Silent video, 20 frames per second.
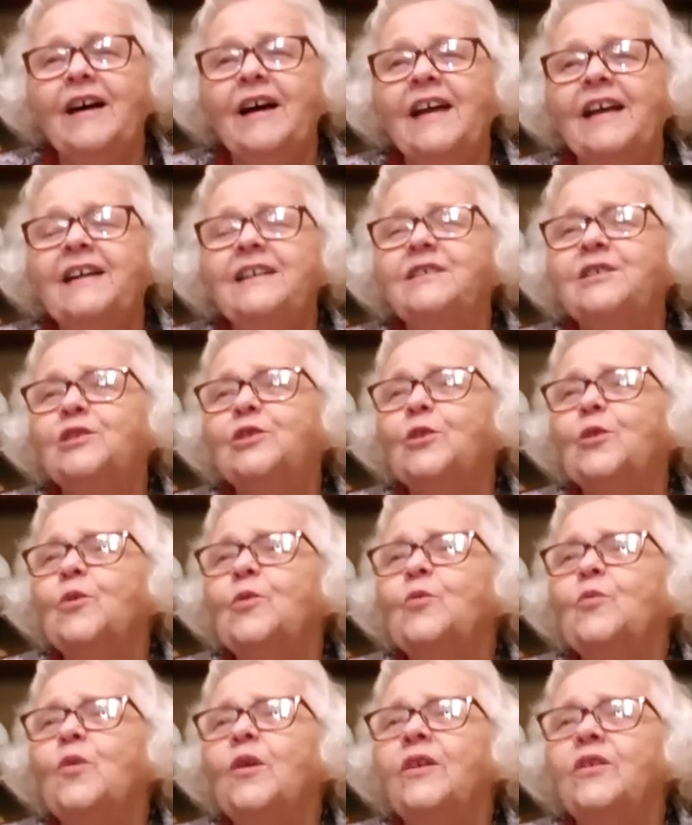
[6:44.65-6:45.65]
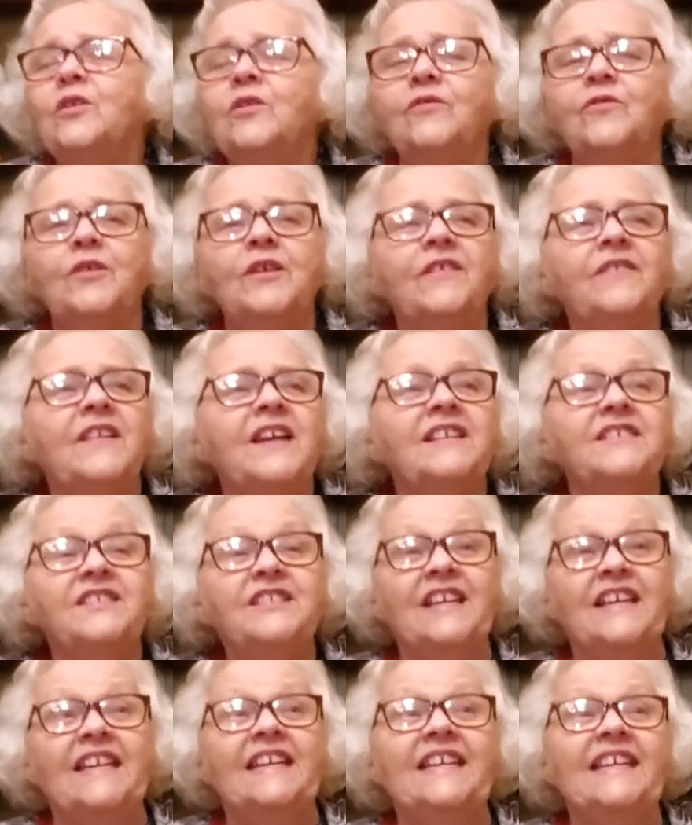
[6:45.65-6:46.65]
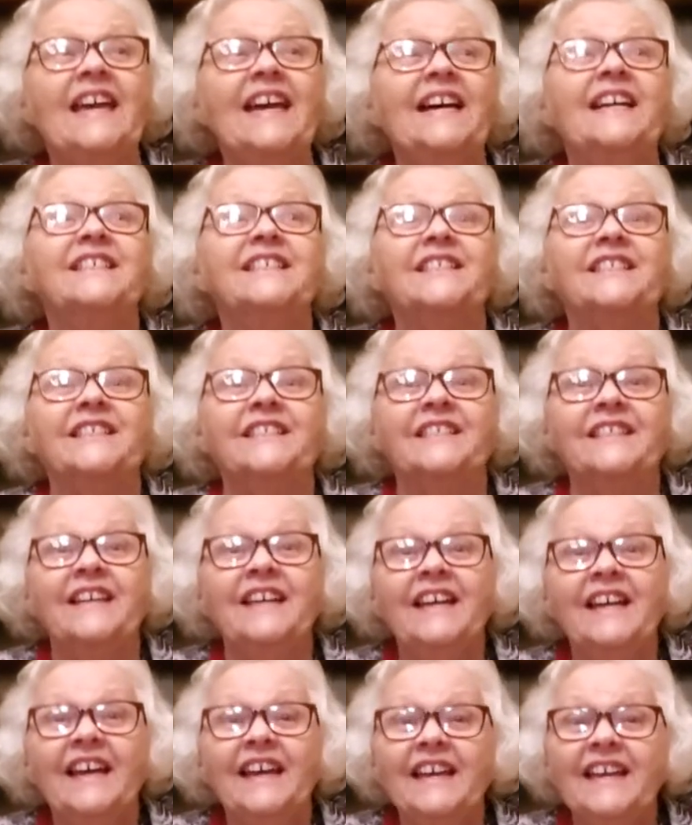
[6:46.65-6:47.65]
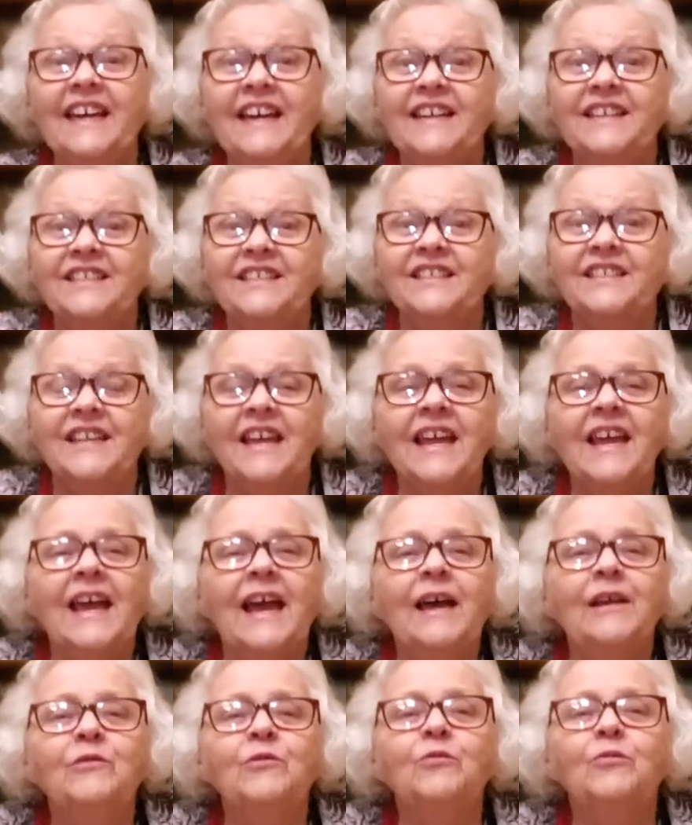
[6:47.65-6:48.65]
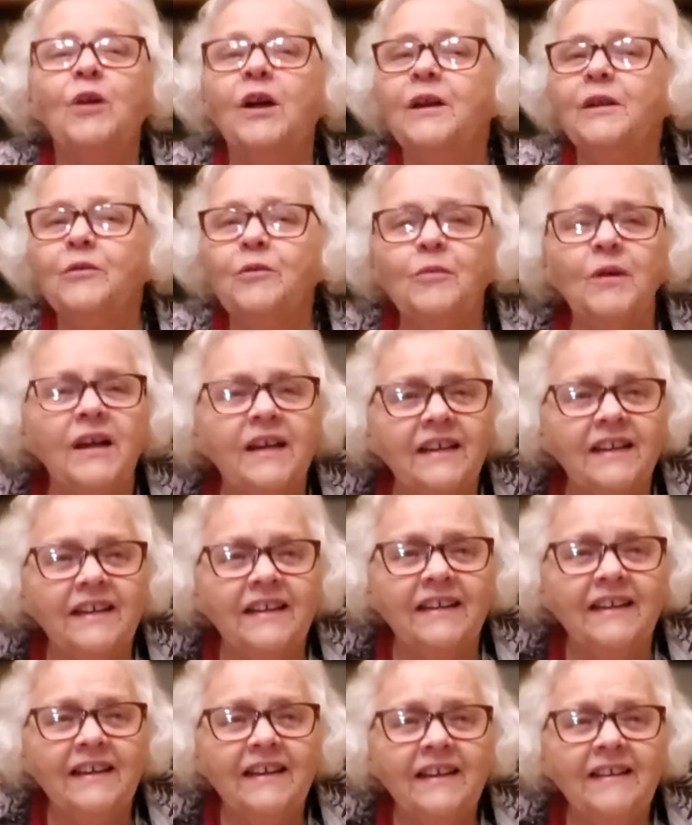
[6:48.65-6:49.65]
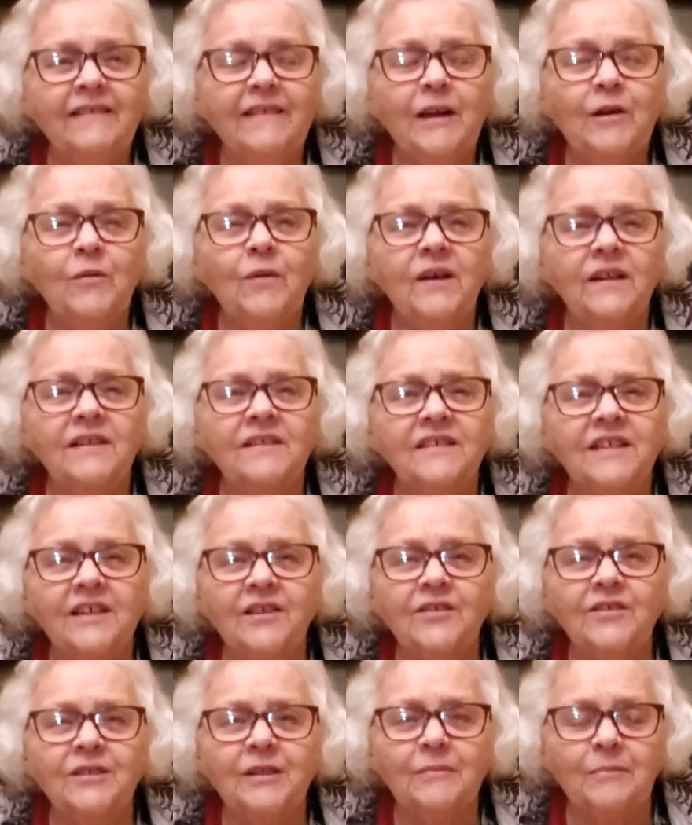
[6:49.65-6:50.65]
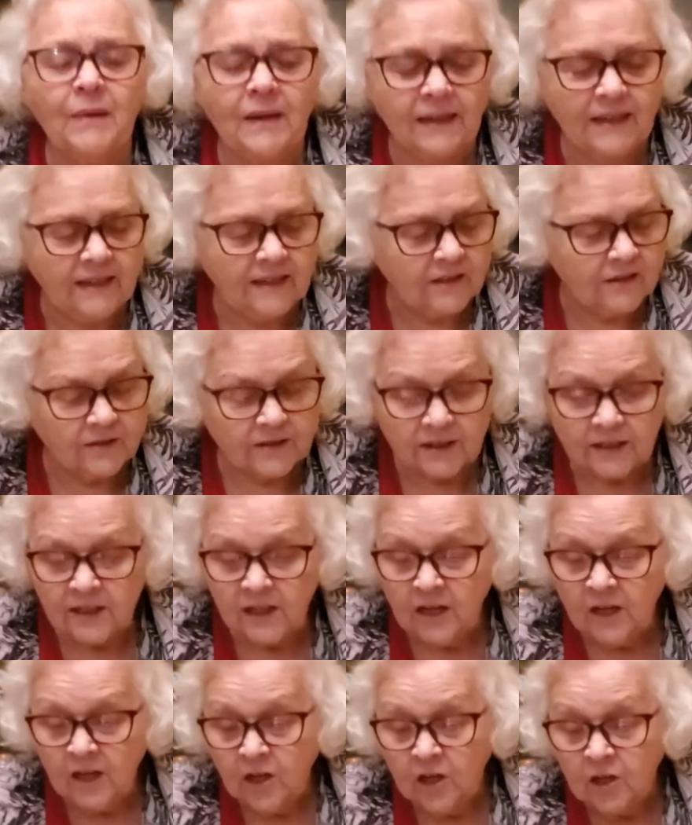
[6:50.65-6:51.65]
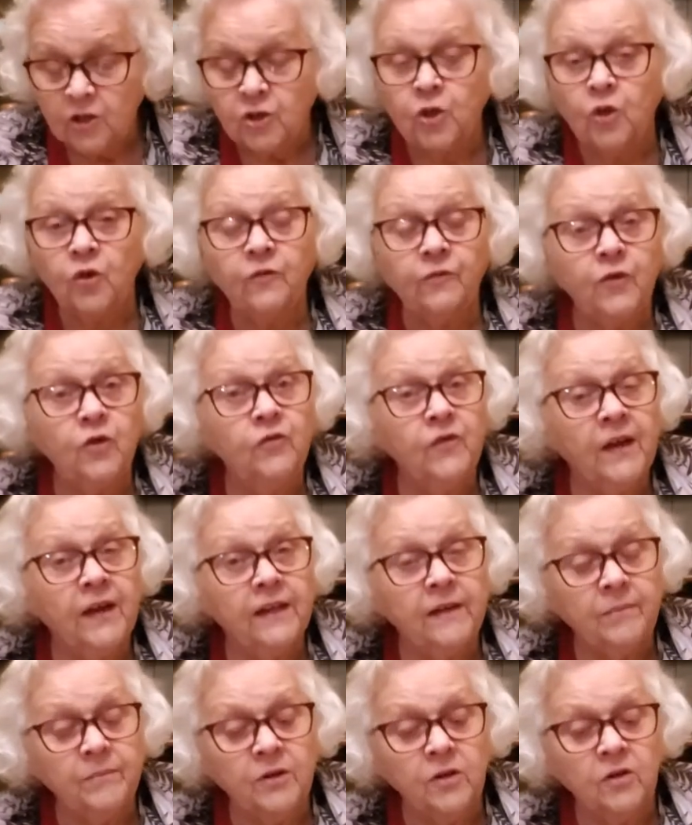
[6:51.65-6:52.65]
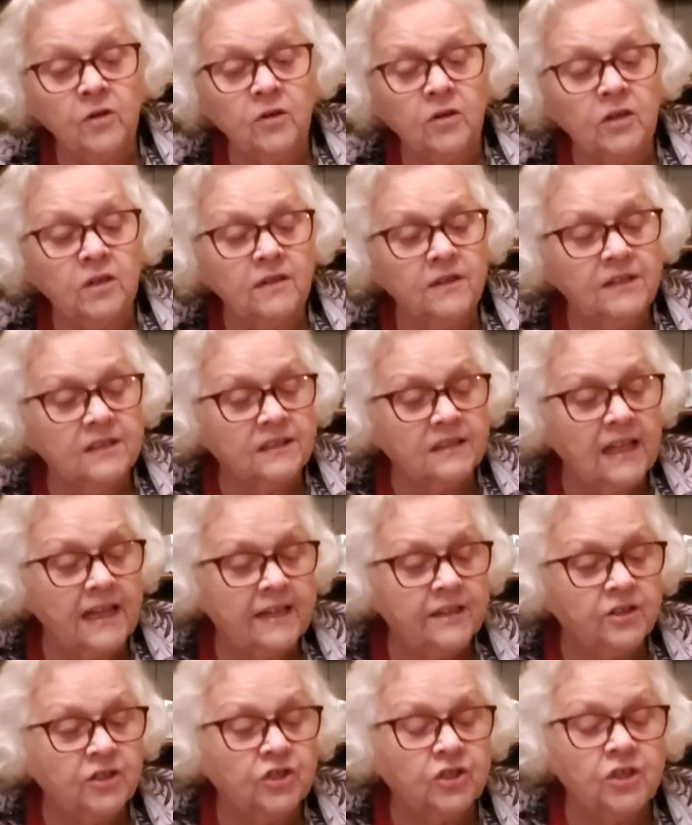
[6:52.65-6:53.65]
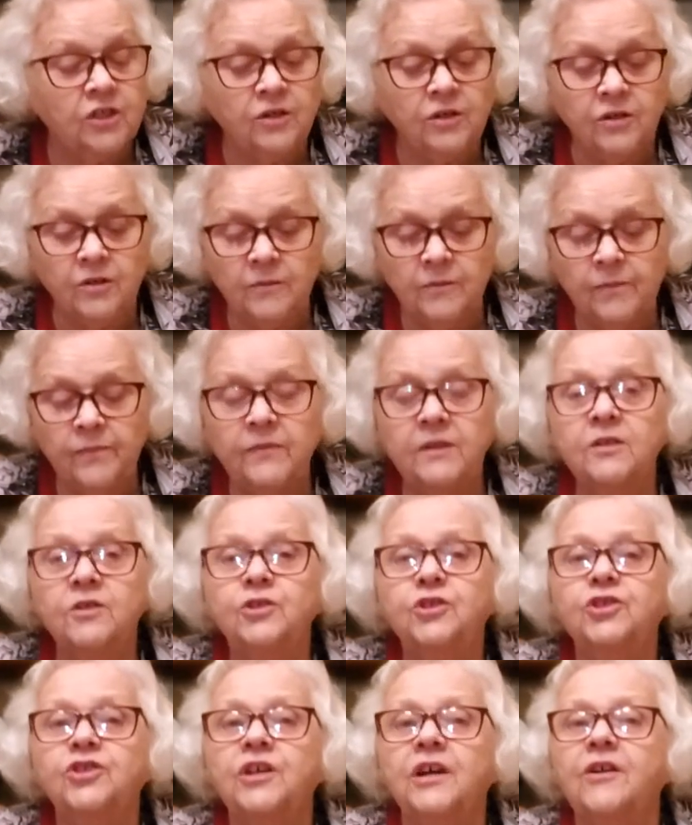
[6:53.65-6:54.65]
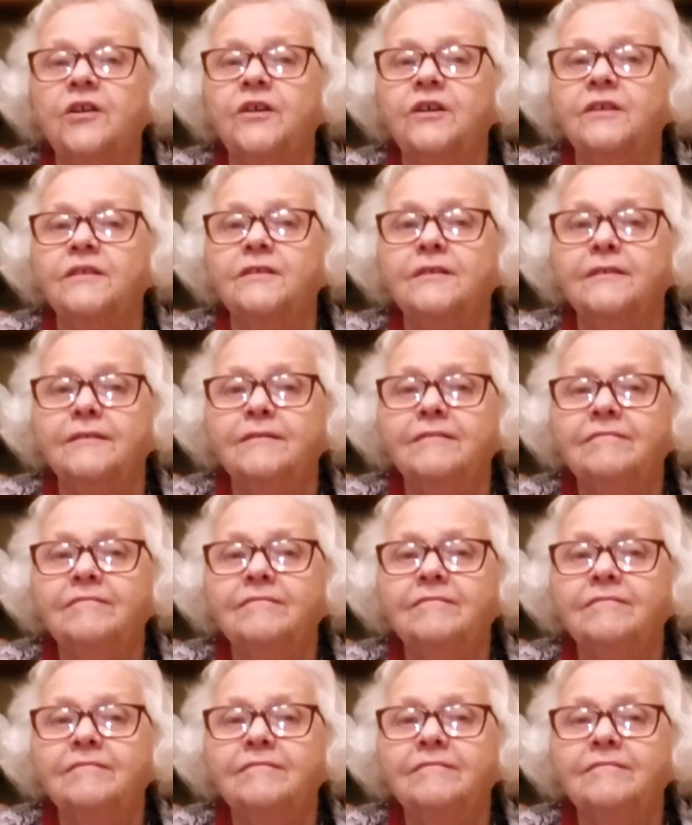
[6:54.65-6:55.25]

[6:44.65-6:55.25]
He's so wonderful. And they say, Yes, yes. And right away, they want to tell somebody else. So if you've had a miracle this last year, share it.